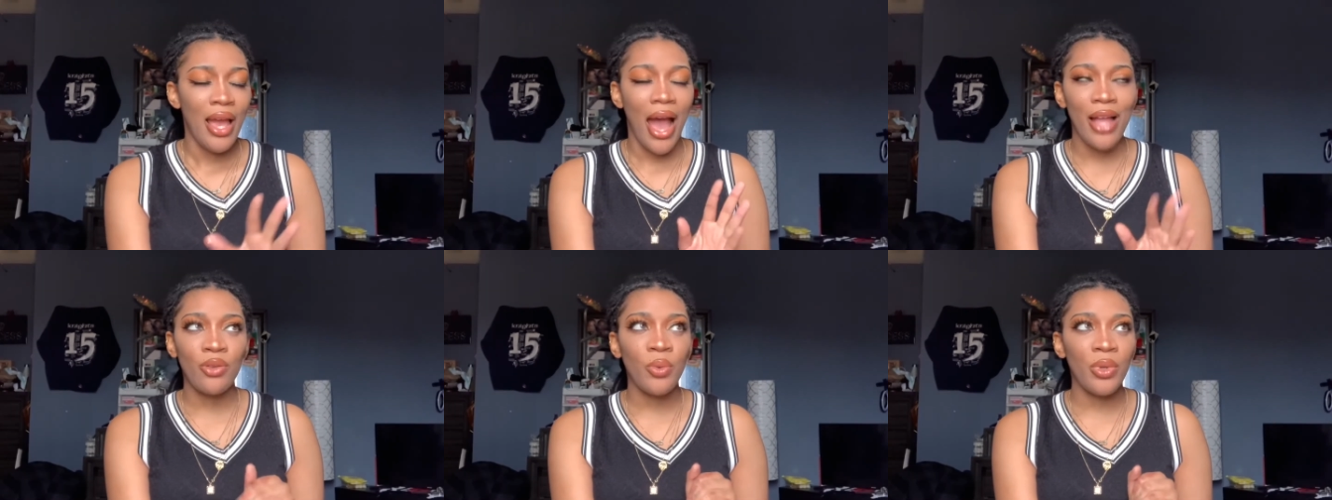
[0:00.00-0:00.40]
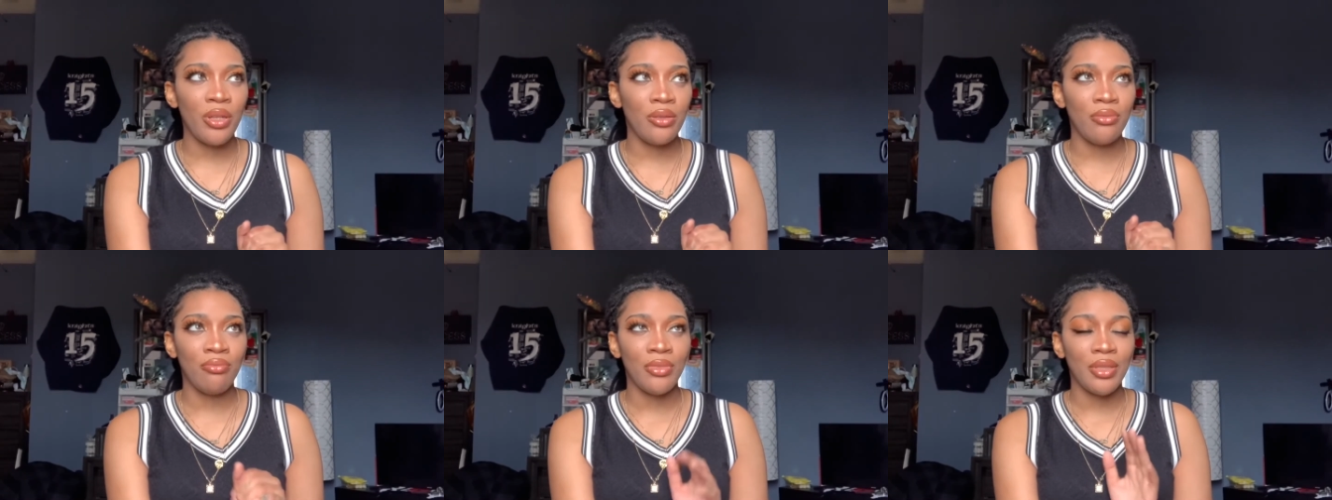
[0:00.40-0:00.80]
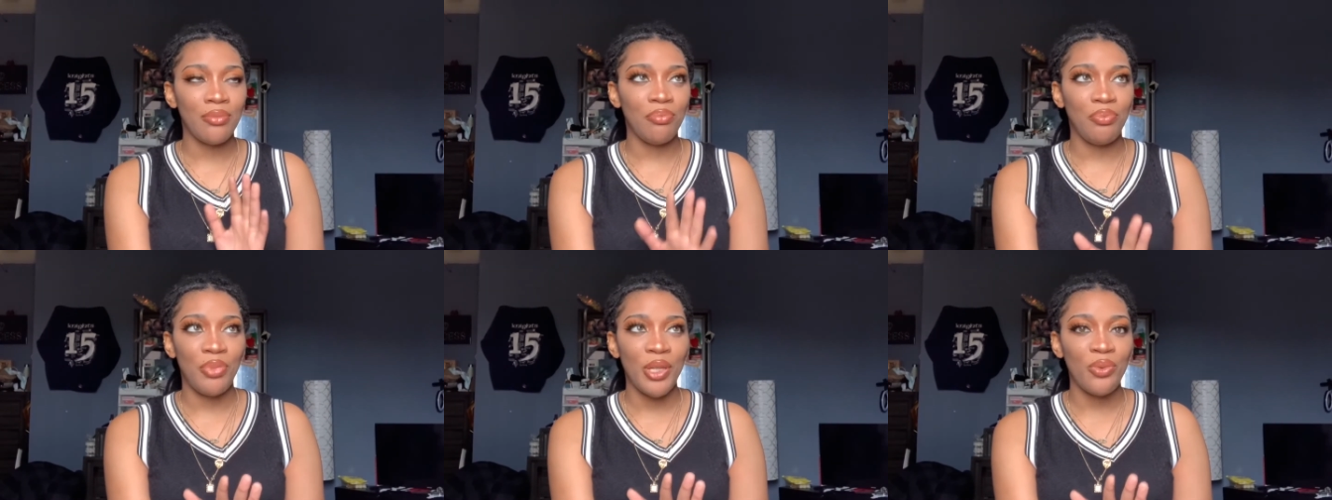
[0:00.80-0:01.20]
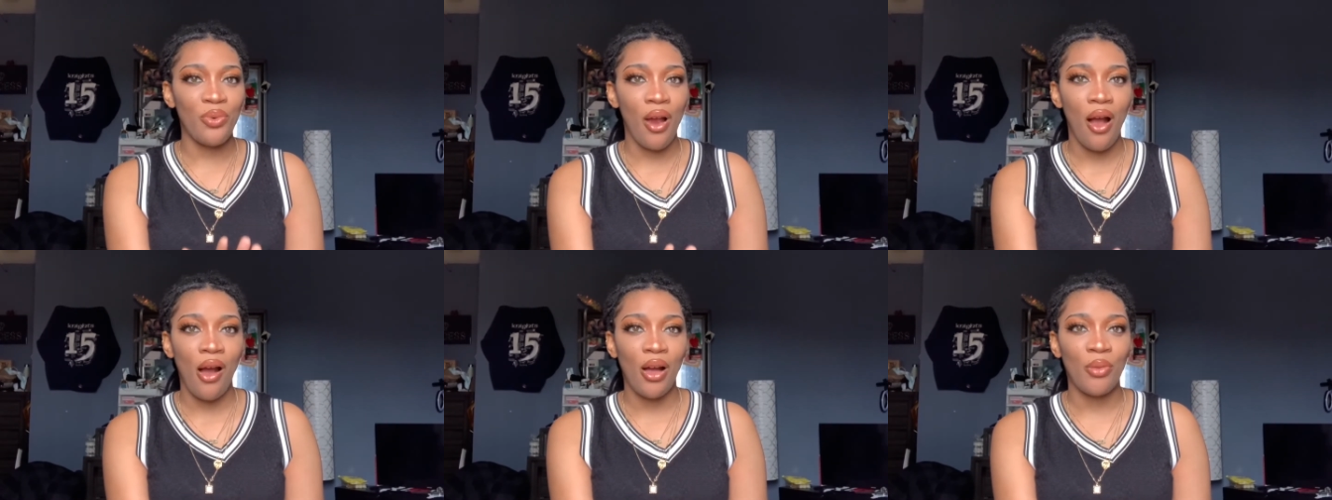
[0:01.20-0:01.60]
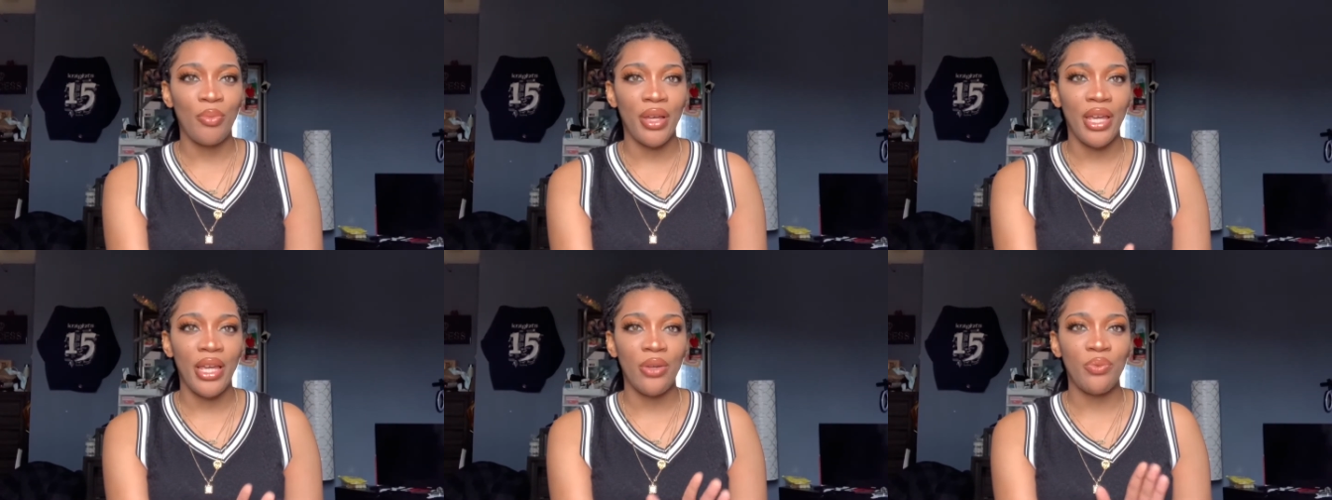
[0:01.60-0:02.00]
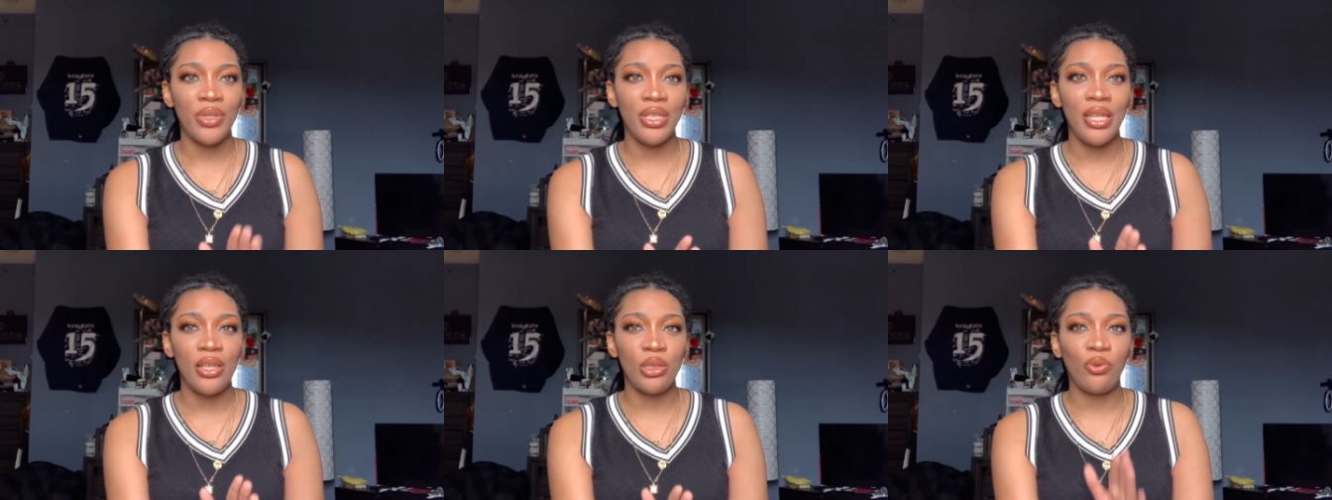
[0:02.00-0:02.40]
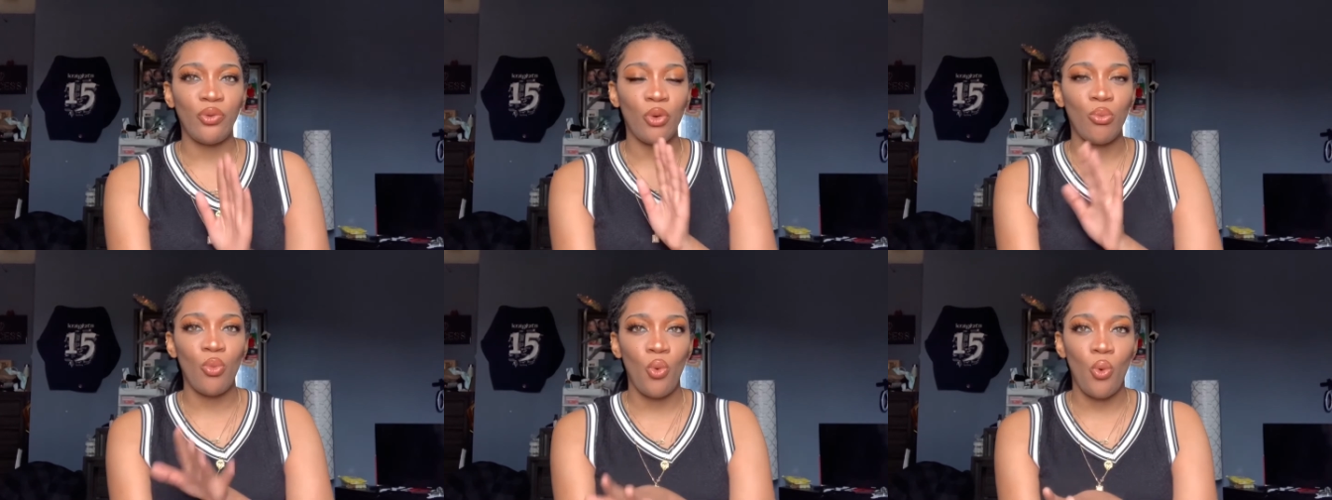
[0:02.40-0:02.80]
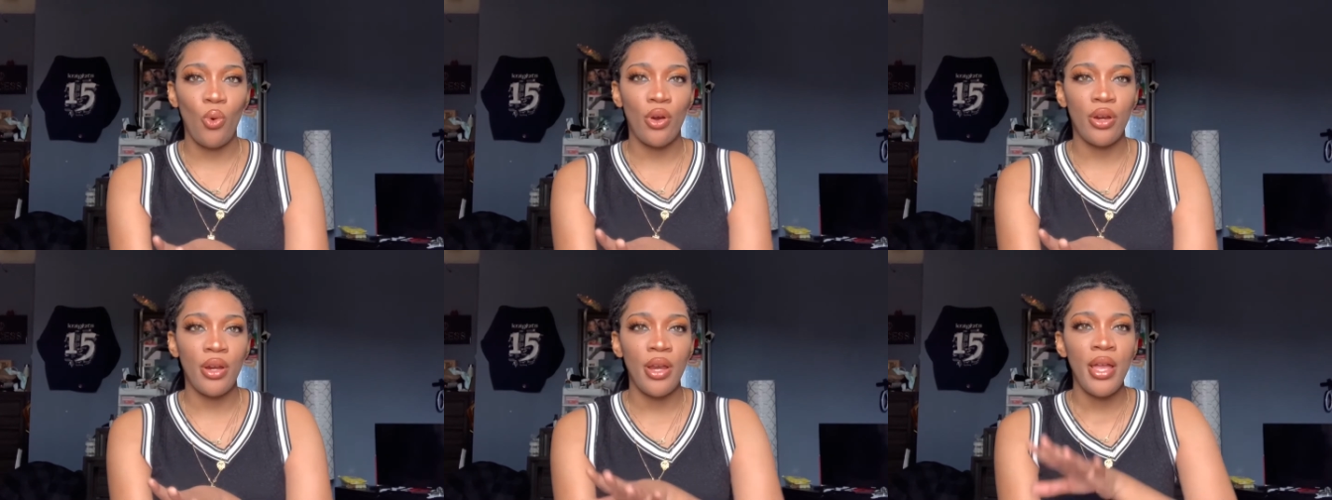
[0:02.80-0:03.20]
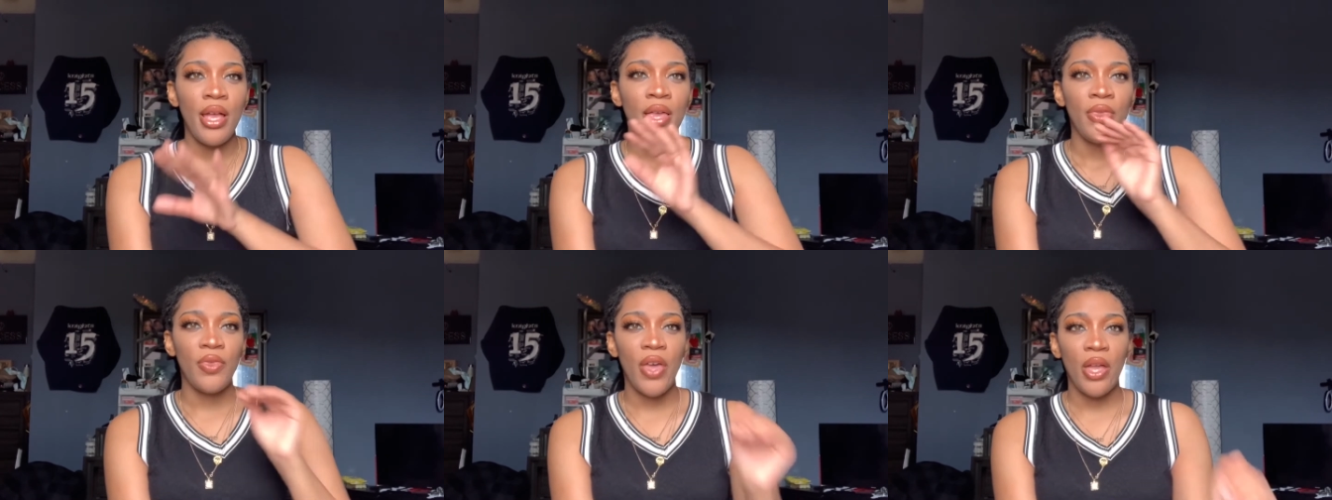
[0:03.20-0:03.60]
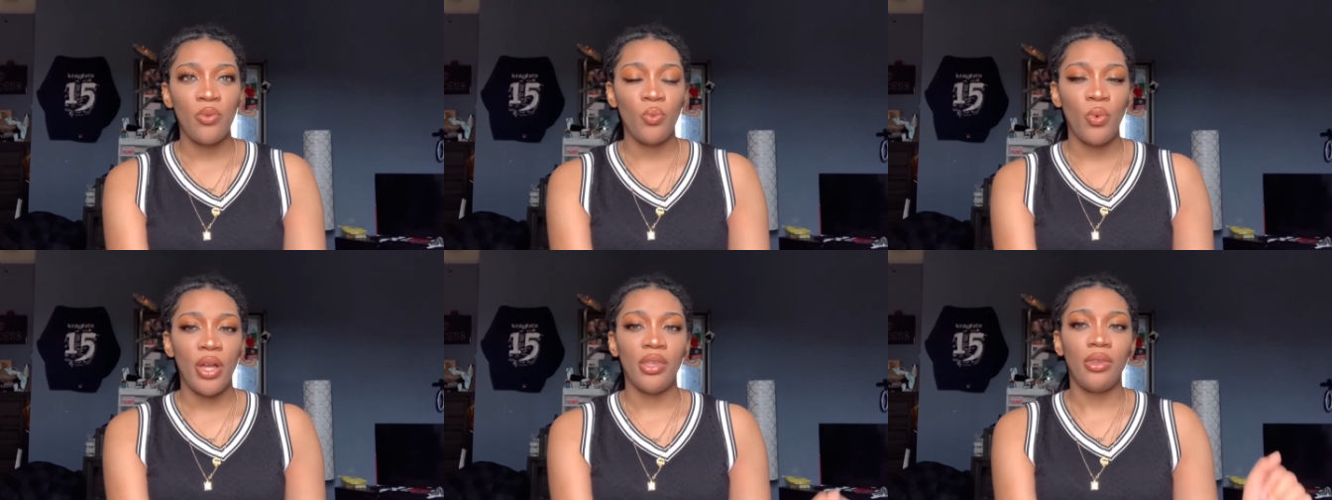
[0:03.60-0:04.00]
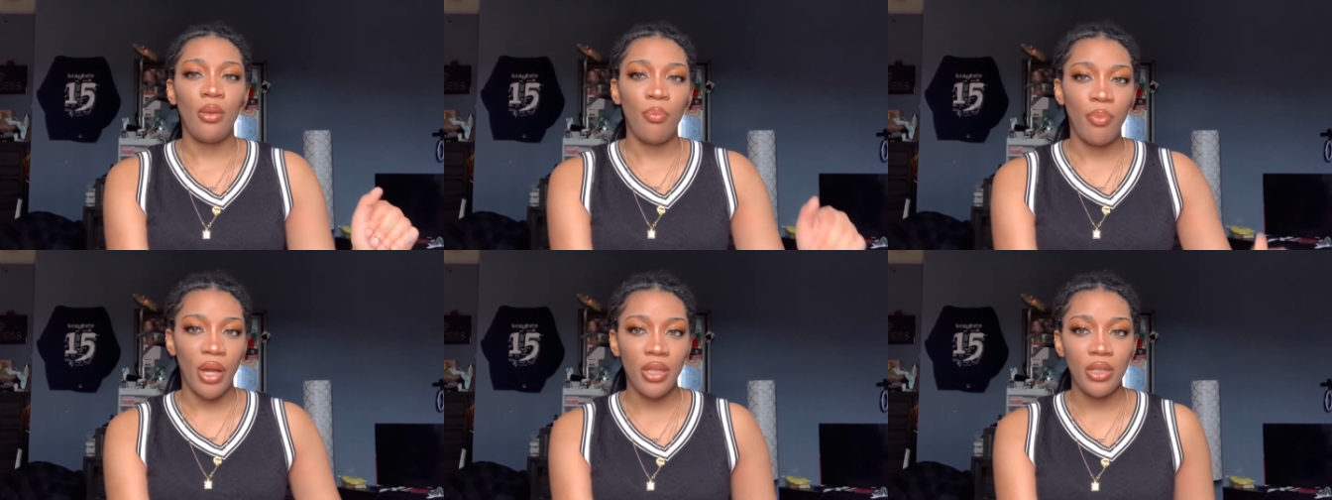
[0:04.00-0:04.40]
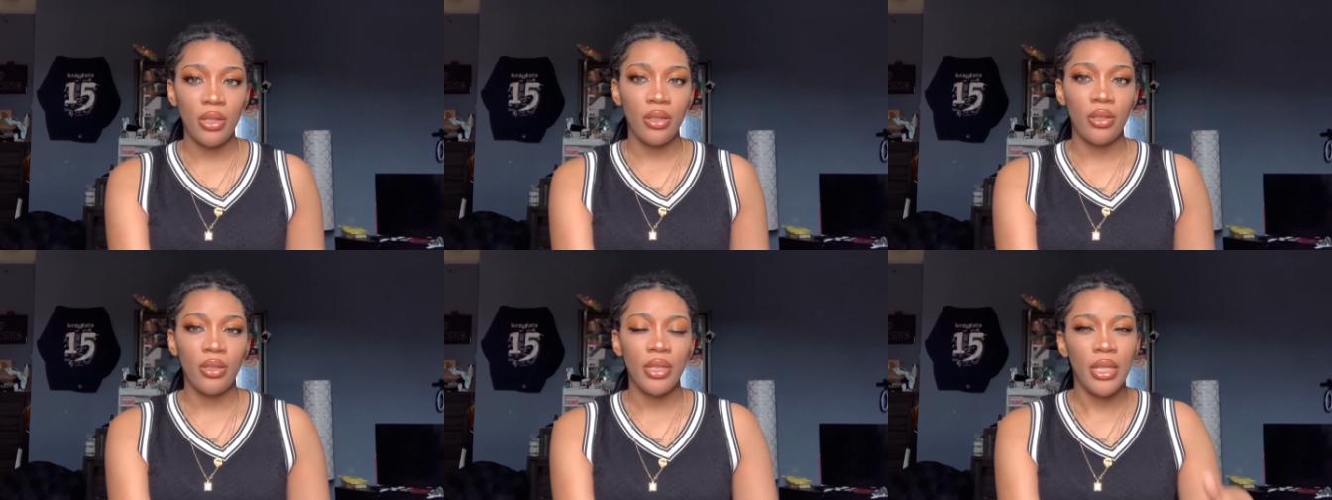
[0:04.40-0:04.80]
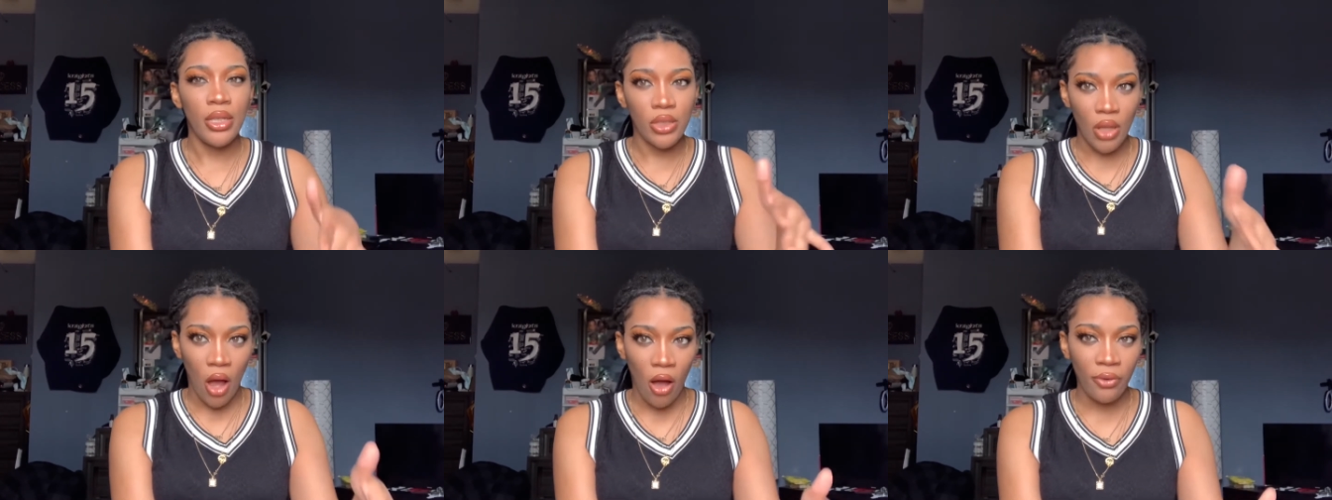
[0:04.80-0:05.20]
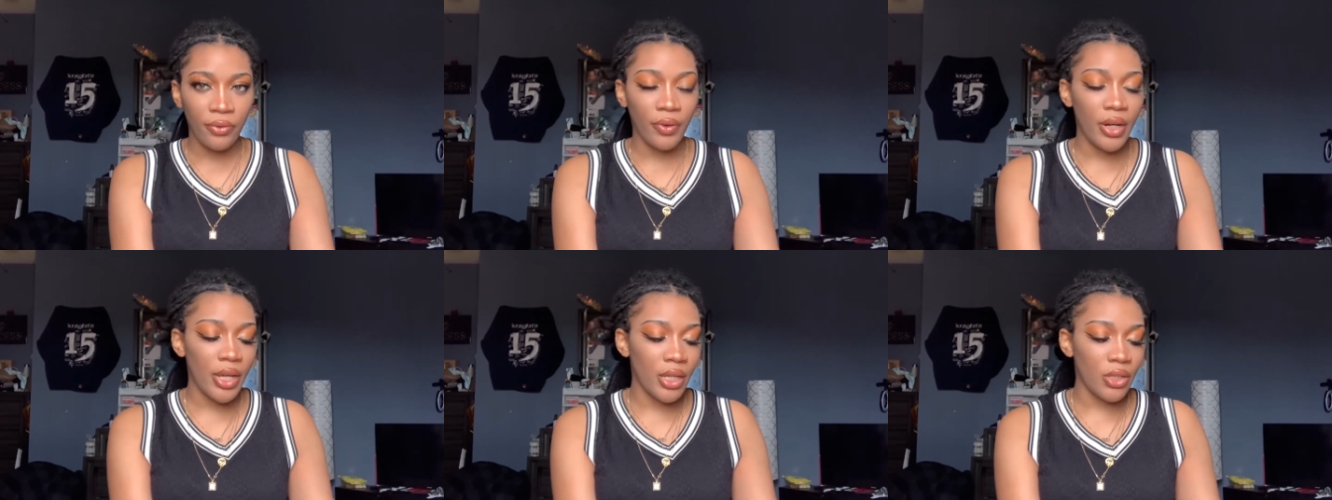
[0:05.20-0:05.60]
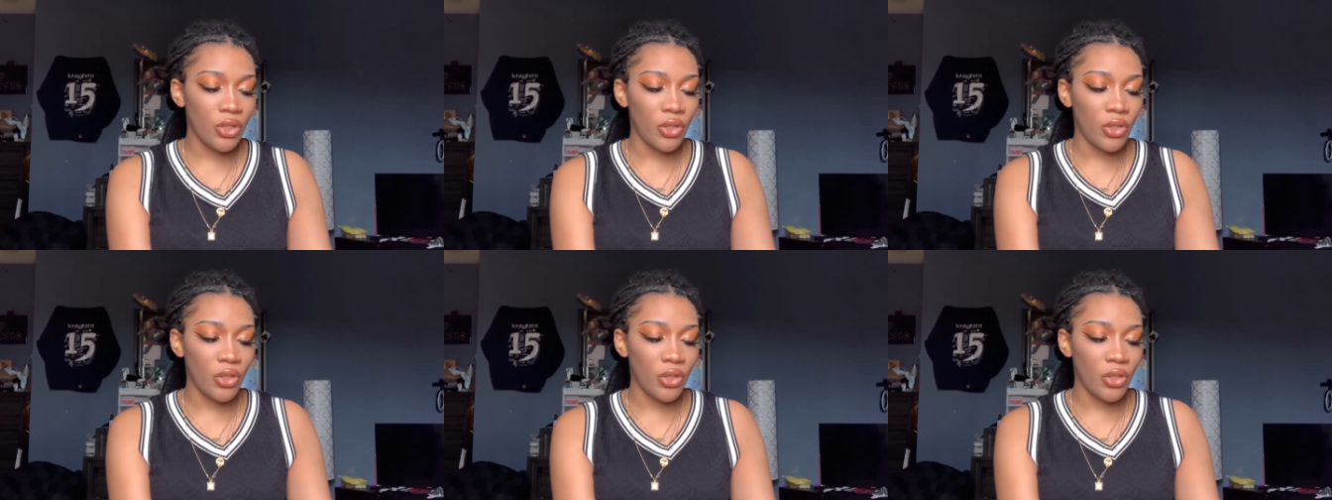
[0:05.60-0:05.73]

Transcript: I don't wanna be wrong, but it retails for more than what the bundle is offering.